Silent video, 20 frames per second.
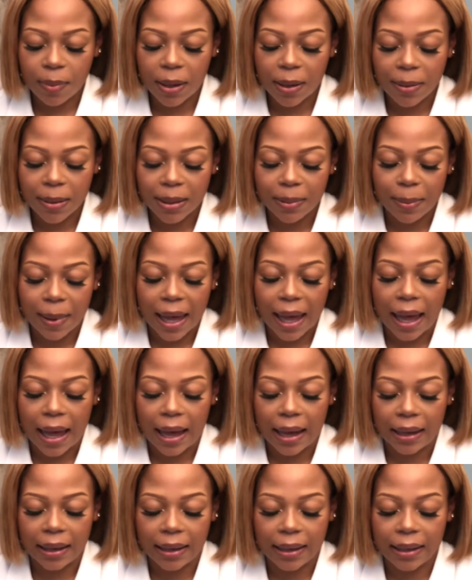baby's
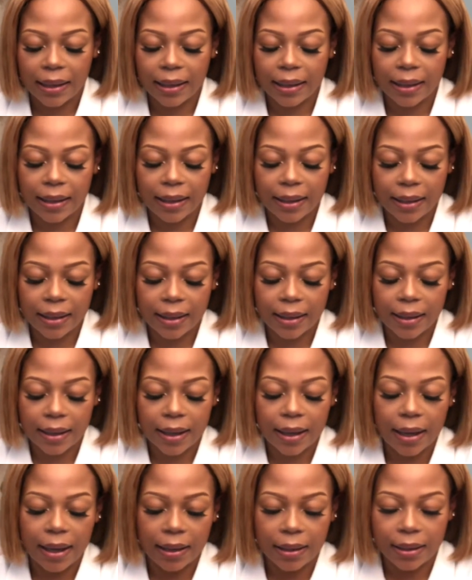back
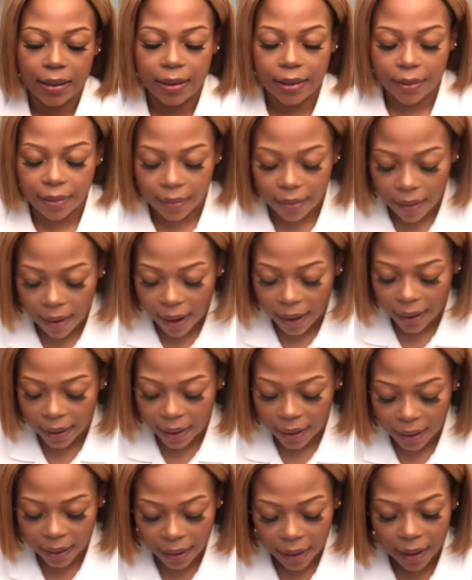and he's
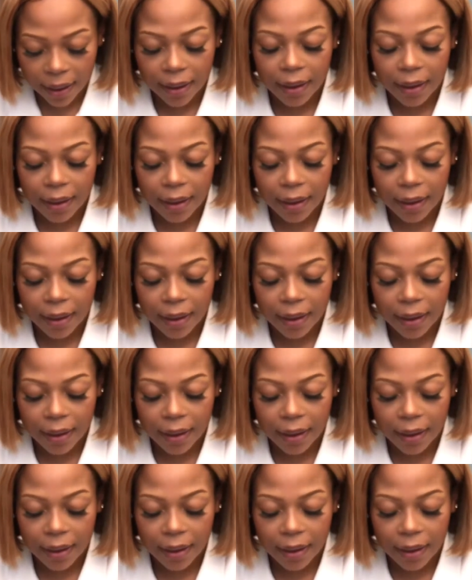crying